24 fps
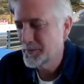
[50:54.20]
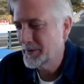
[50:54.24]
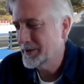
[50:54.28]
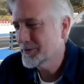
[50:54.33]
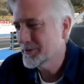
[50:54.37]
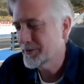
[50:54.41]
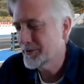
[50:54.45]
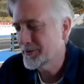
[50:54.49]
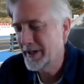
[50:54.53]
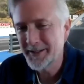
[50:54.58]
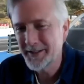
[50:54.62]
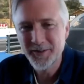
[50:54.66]
we
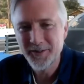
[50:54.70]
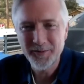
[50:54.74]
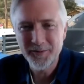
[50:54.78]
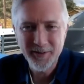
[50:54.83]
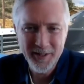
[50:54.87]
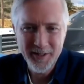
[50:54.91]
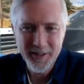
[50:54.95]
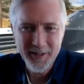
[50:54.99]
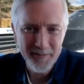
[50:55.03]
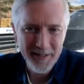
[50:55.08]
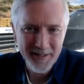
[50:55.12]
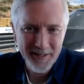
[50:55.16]
tried to
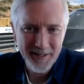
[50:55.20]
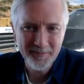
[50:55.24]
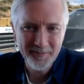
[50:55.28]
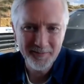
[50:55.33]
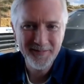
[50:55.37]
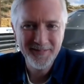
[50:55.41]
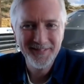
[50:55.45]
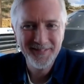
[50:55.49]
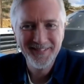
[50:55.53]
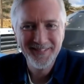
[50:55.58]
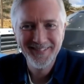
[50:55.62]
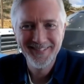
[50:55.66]
3D print them.
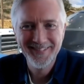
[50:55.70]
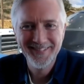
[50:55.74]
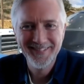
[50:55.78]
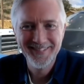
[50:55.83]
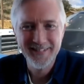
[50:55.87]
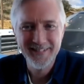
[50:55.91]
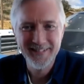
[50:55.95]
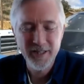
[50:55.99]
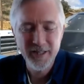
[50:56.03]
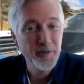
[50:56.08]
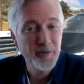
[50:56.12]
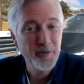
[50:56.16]

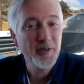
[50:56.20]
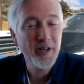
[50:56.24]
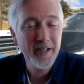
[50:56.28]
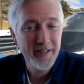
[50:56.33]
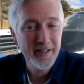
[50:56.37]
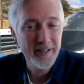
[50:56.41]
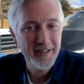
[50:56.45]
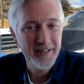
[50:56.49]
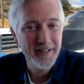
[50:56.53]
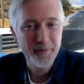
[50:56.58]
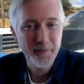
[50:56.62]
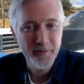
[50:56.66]
We
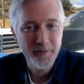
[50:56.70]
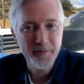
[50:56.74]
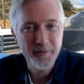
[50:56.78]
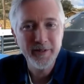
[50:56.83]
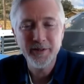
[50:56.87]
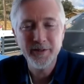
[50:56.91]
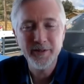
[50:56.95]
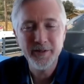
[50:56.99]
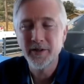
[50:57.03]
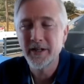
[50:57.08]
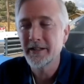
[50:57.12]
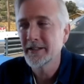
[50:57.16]

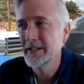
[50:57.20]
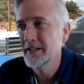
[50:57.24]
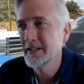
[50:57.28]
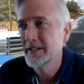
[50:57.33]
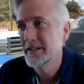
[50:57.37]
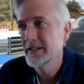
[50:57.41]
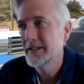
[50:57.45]
really tried.